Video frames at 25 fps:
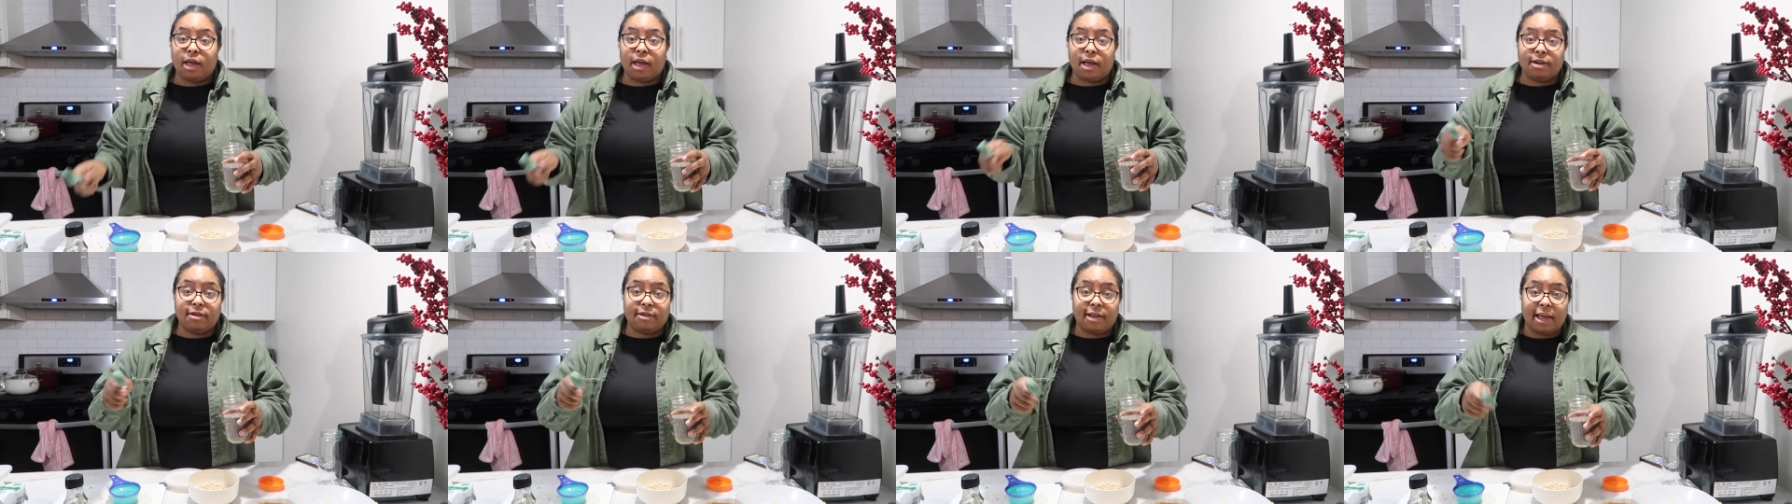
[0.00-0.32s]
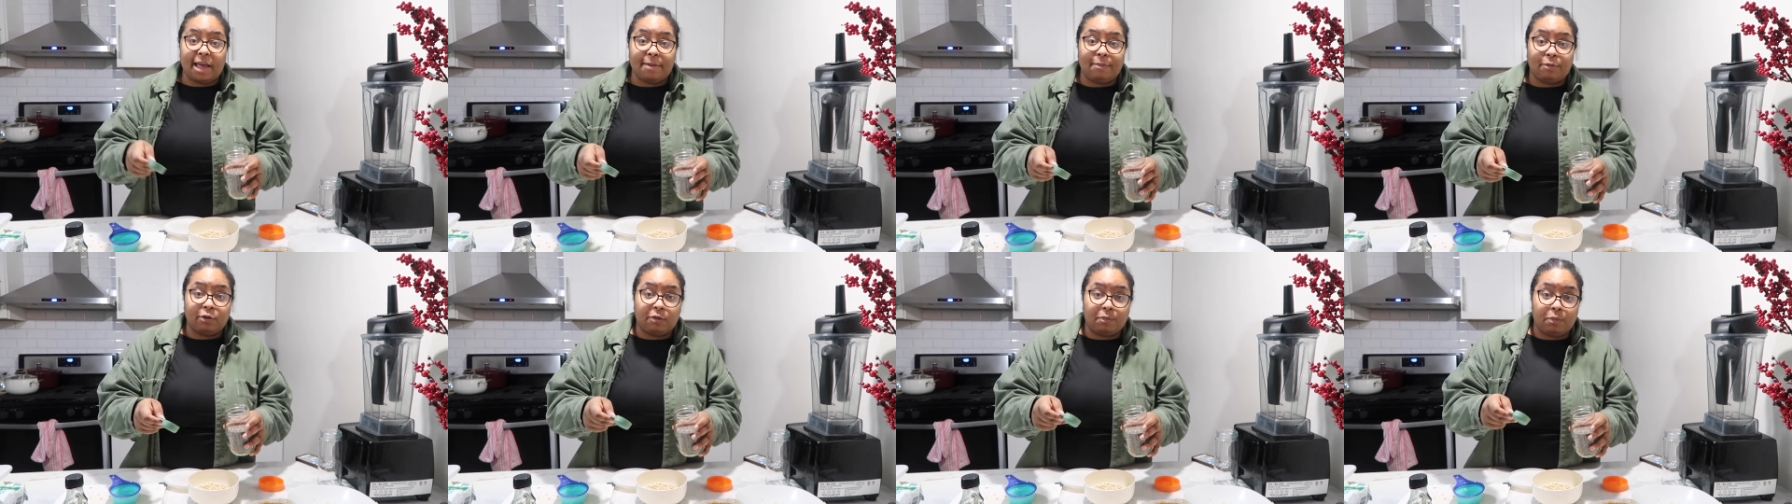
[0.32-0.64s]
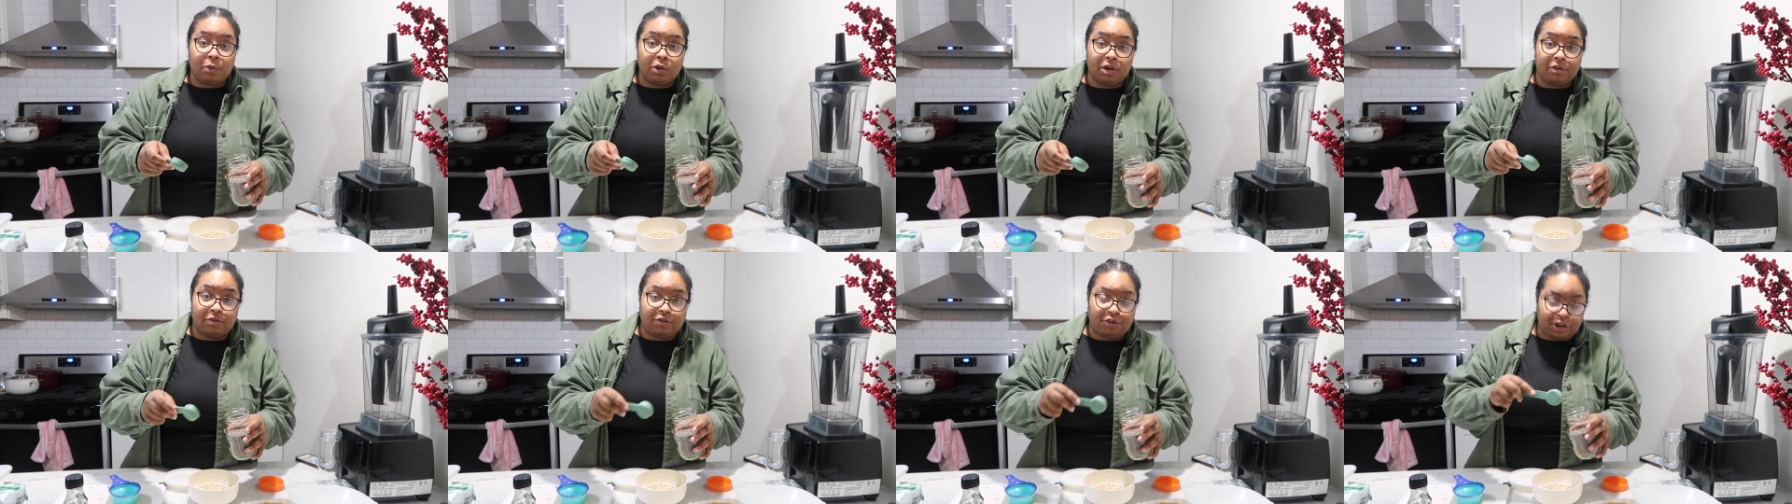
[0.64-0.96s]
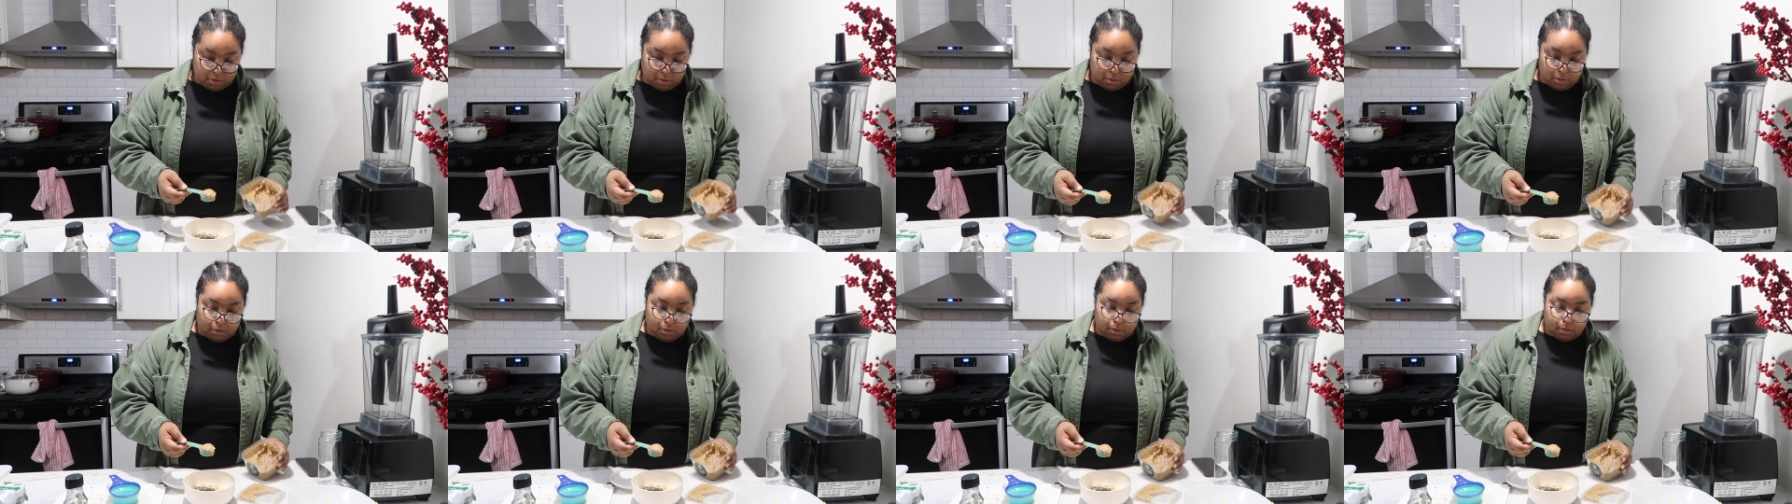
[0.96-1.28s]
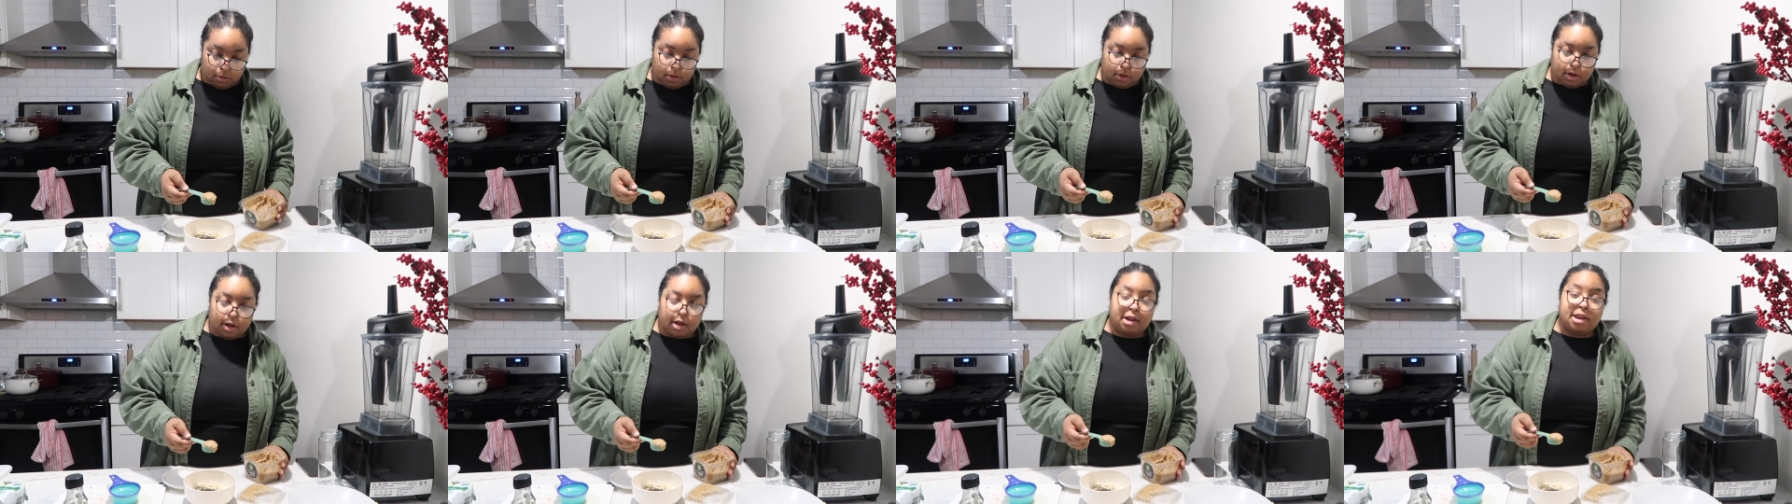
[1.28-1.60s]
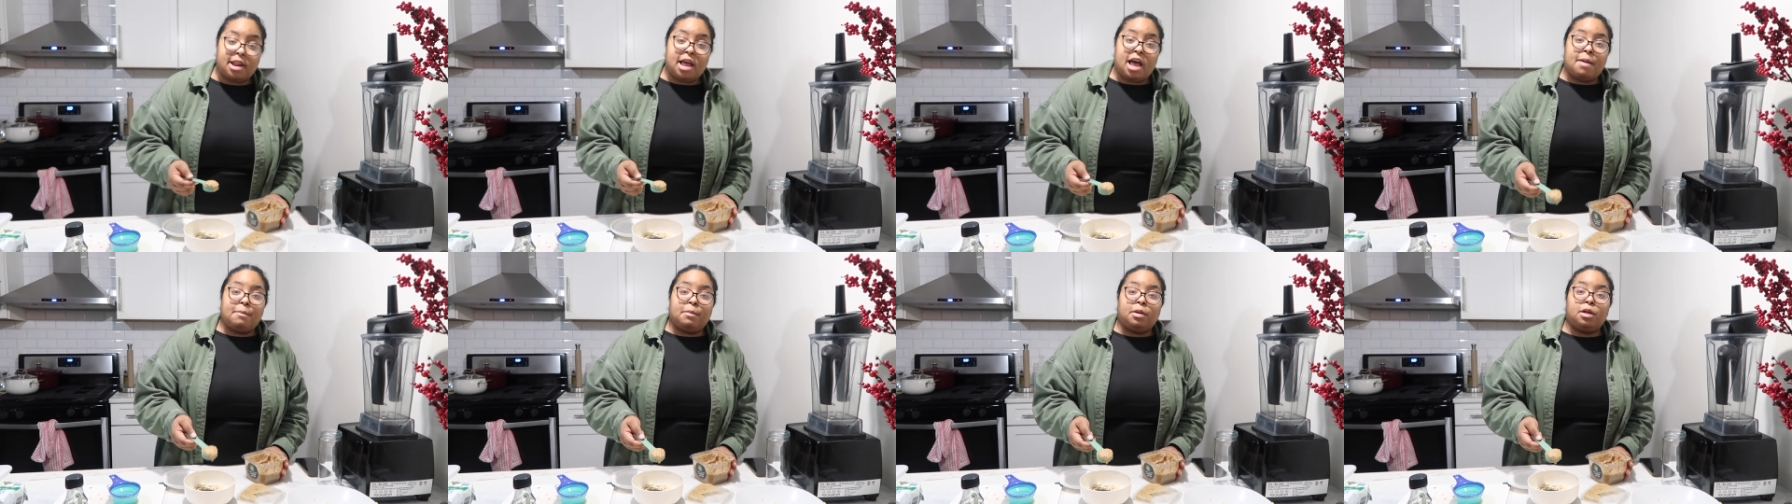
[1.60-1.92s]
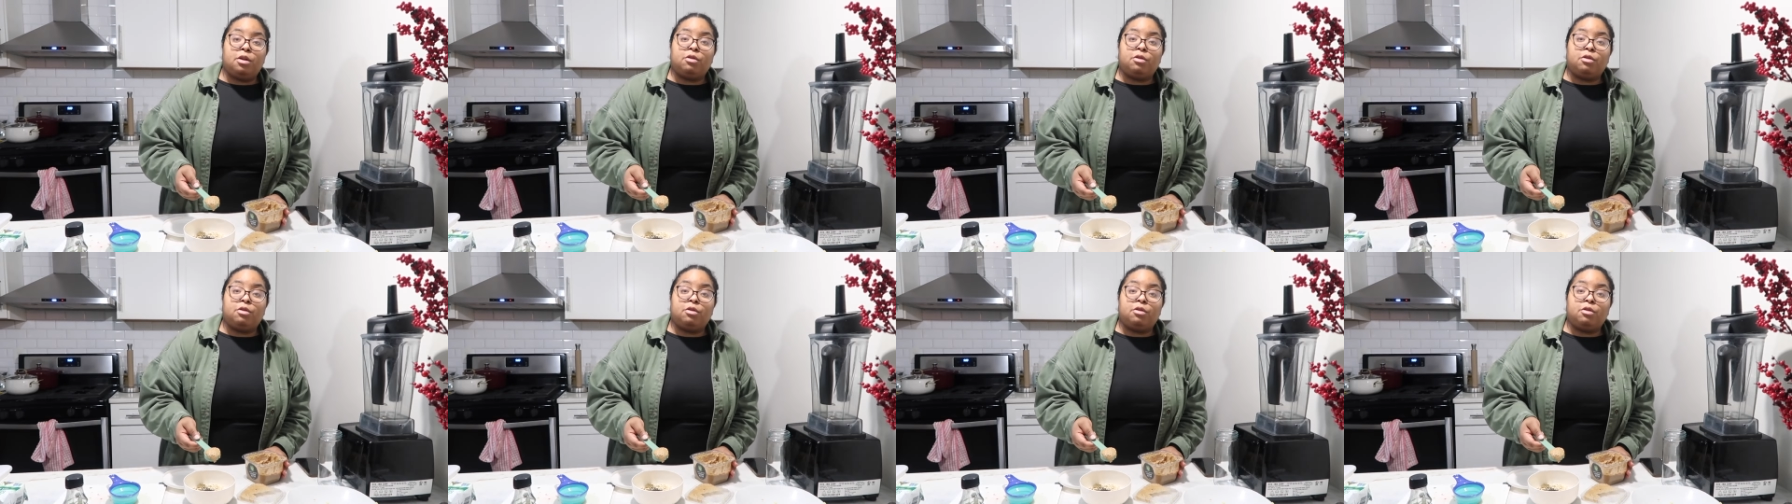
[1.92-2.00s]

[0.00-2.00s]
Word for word: A tablespoon of Now I'm